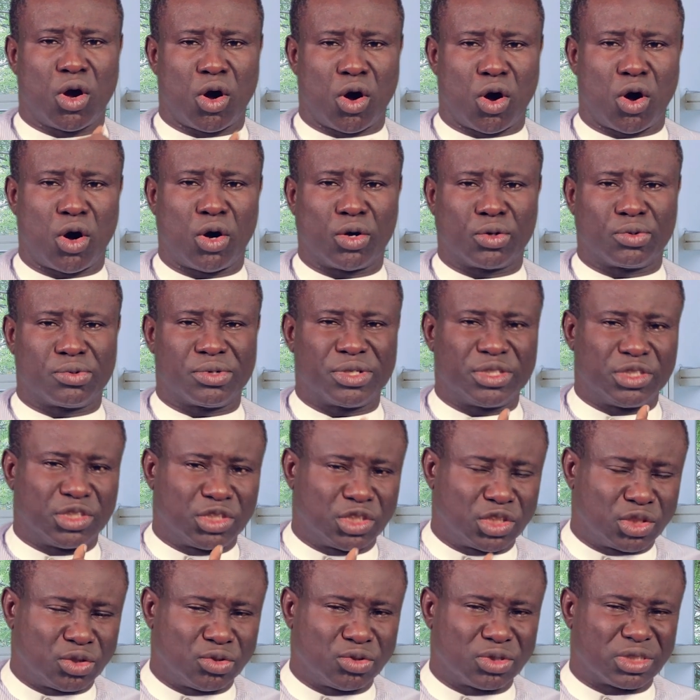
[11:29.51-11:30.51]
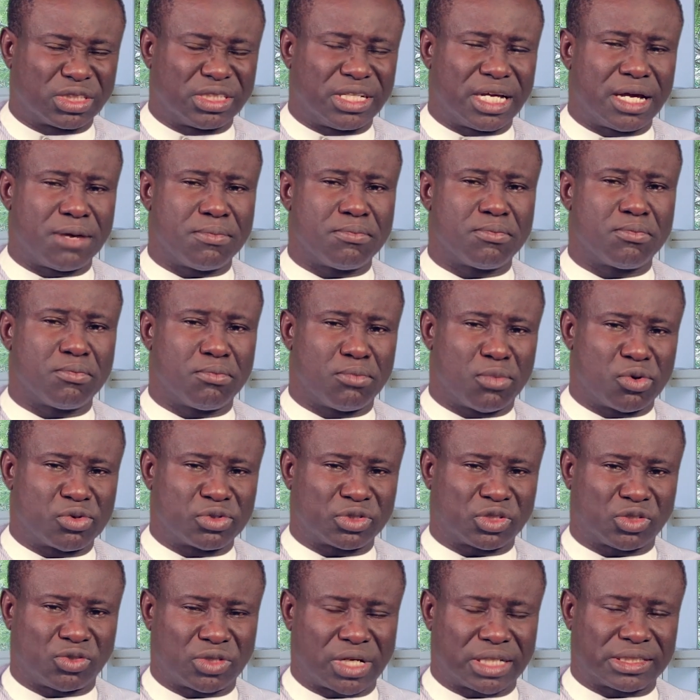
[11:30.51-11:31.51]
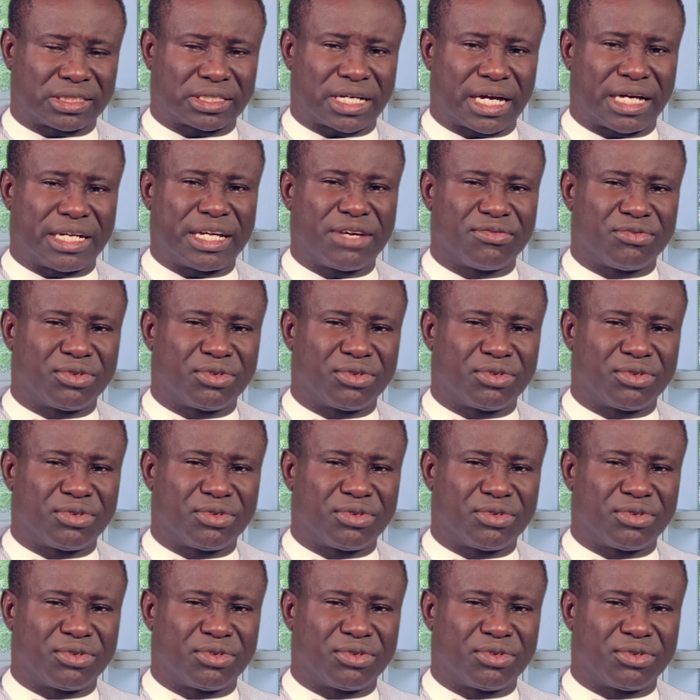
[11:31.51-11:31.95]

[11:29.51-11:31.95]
or reduce them most drastically.